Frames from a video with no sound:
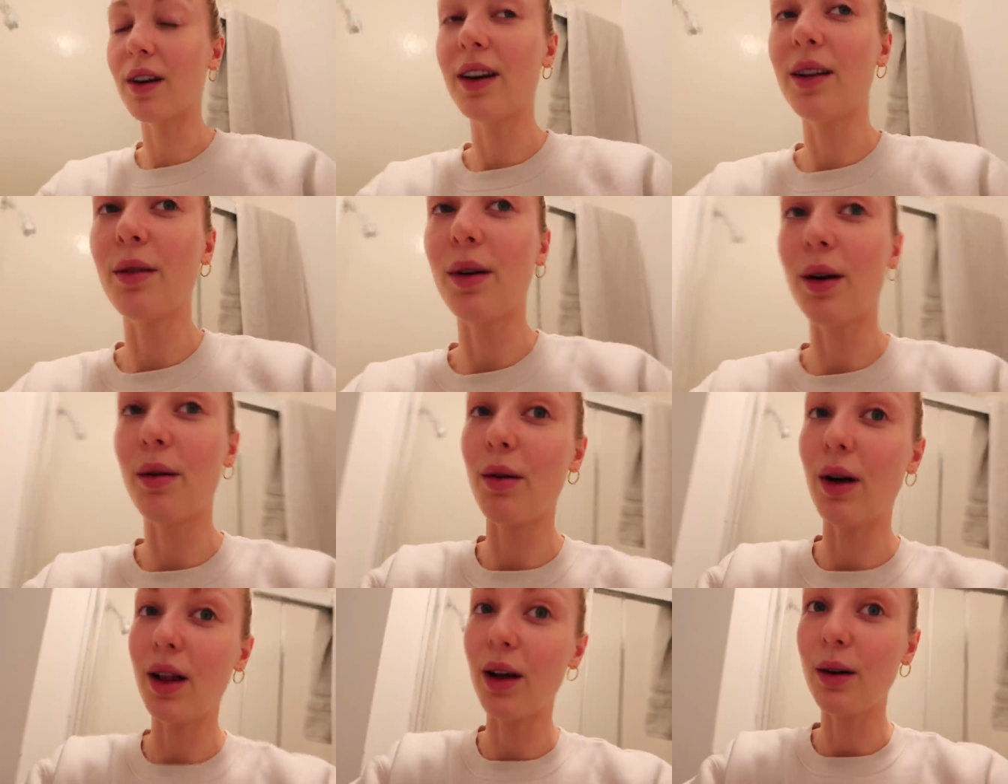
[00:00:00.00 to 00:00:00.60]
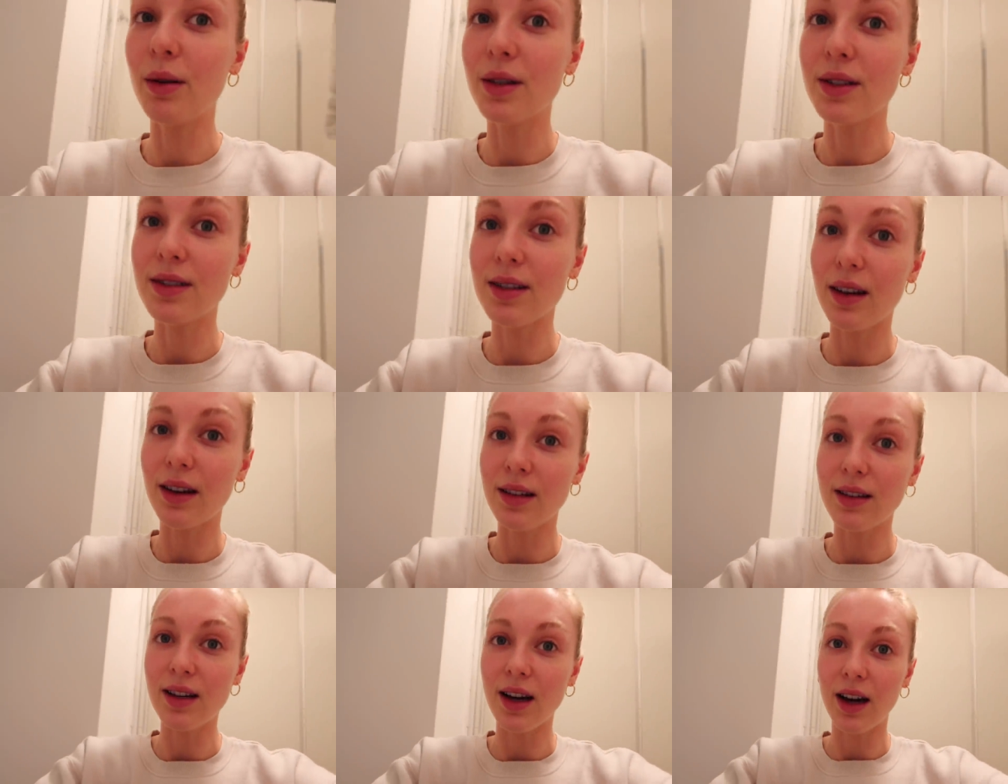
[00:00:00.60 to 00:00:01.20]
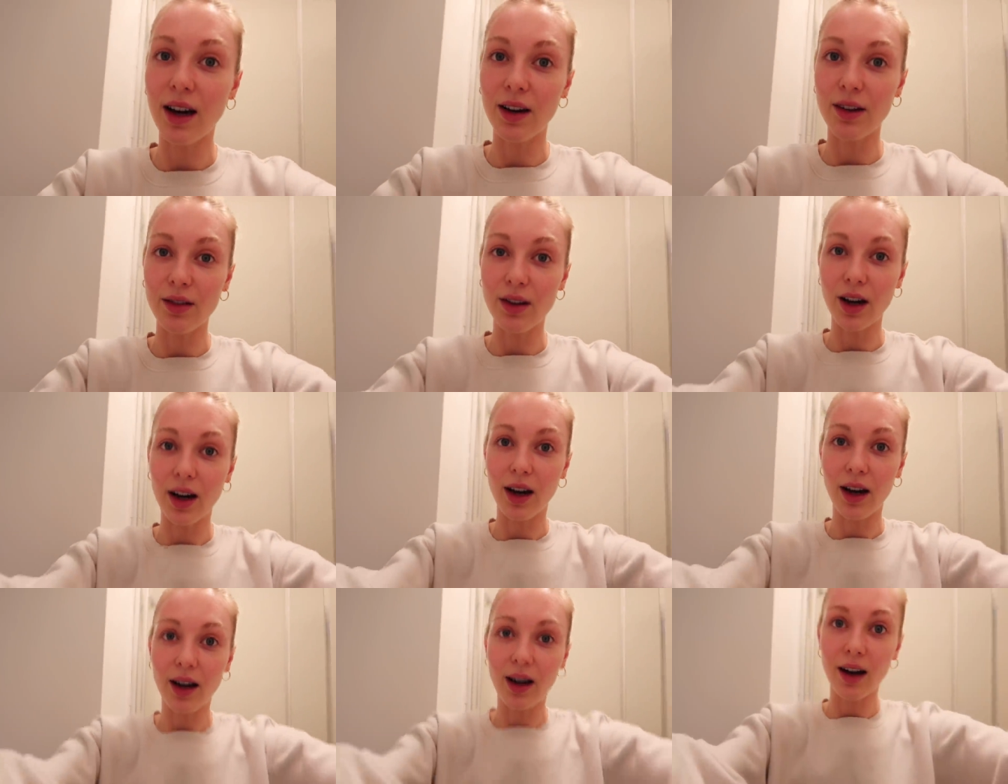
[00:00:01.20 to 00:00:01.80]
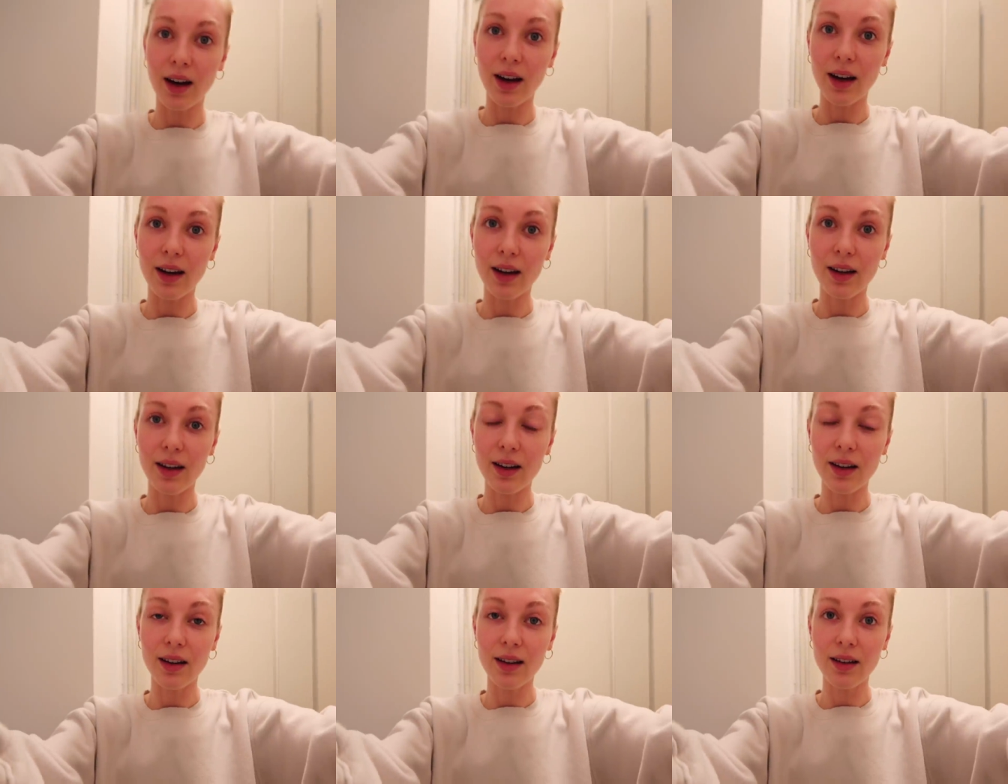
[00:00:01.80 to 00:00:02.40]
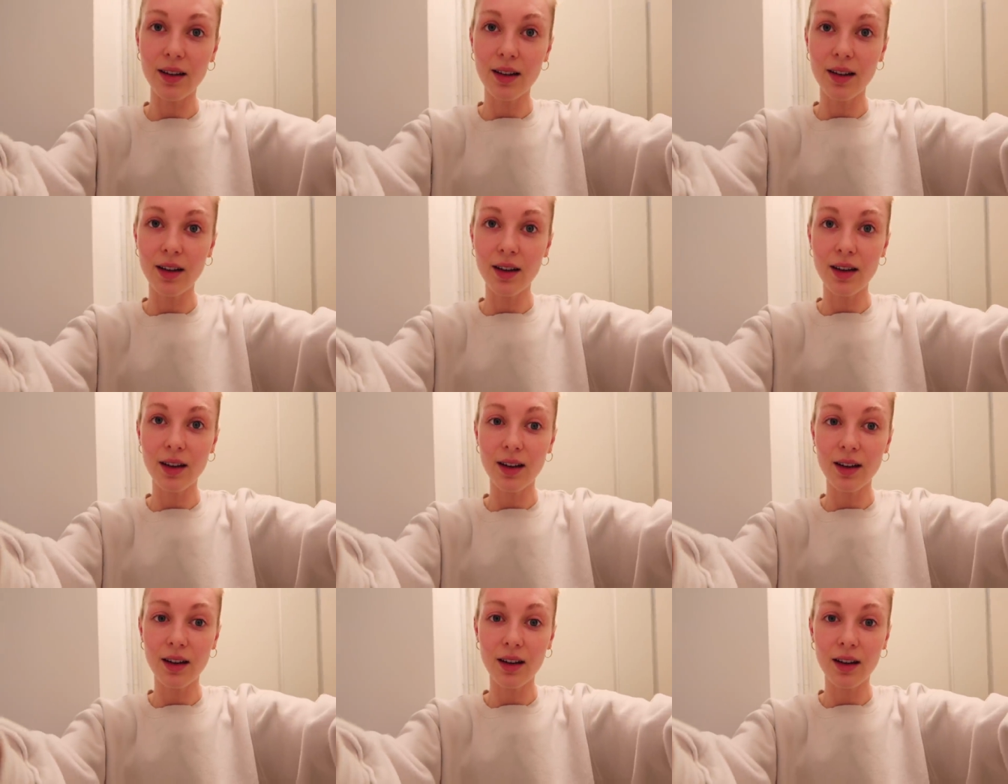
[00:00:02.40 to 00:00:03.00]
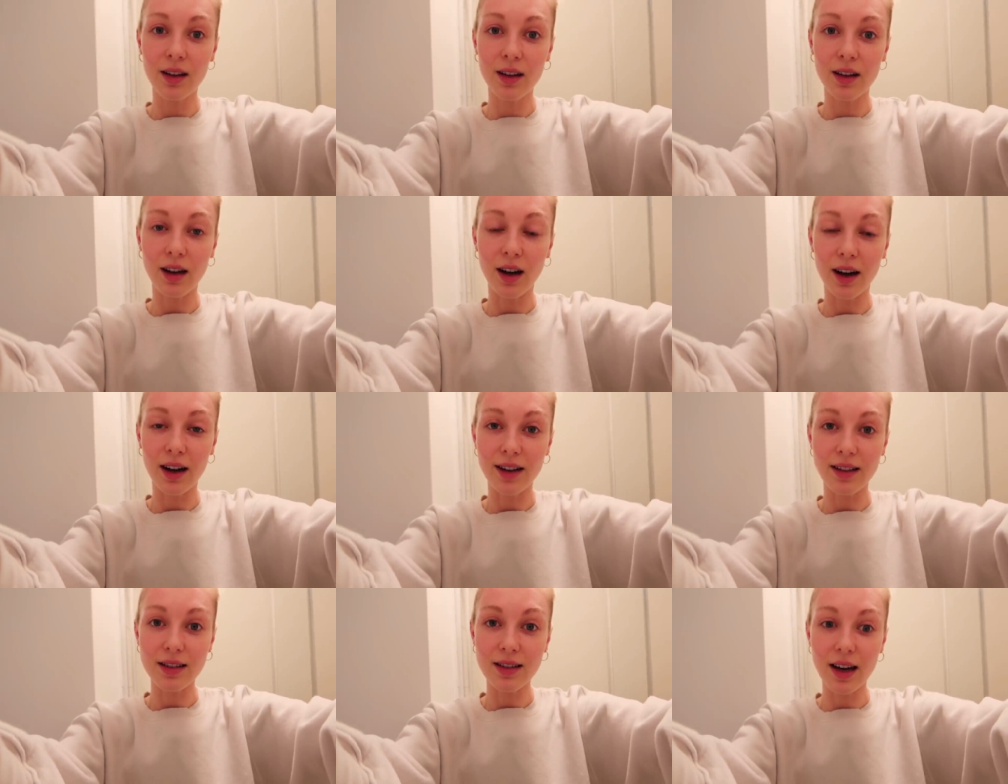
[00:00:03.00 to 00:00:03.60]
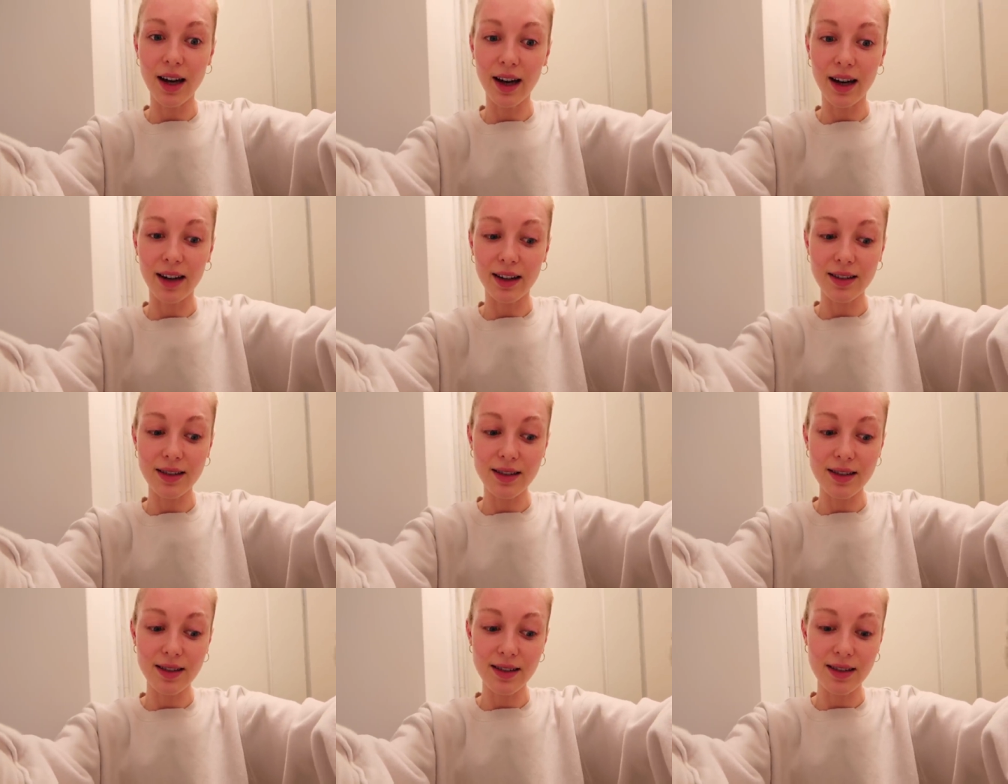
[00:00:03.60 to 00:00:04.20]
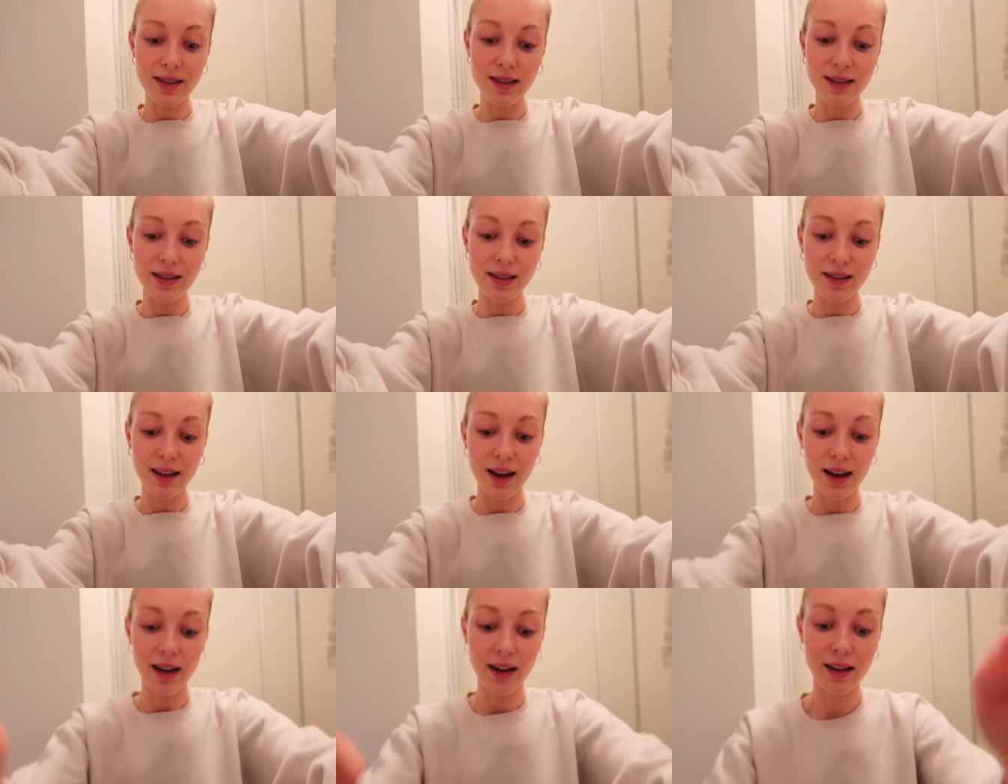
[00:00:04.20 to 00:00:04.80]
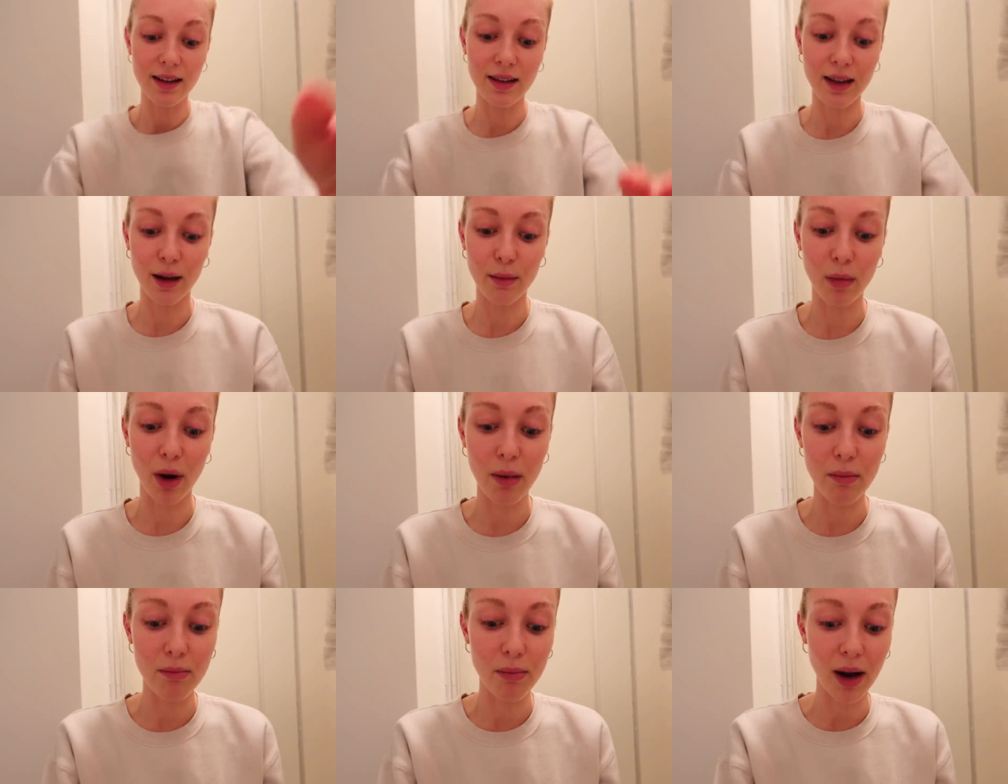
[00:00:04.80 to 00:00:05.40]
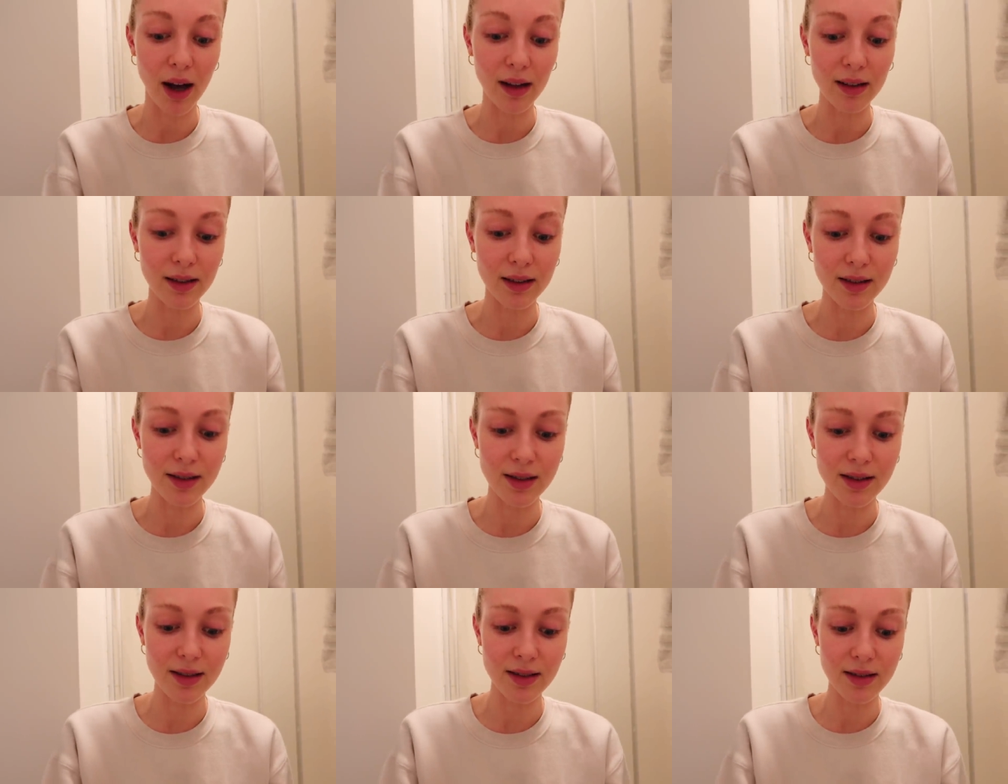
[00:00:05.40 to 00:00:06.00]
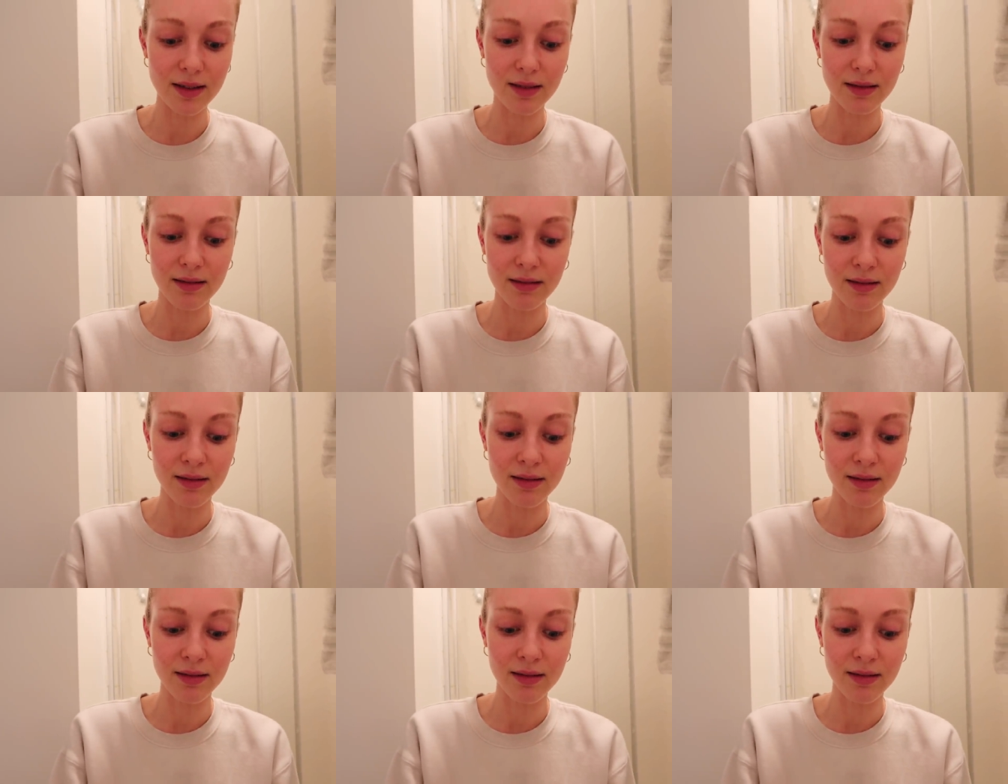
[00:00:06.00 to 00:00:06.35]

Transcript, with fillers: anyway, while I was sitting down, I got a text saying that my balance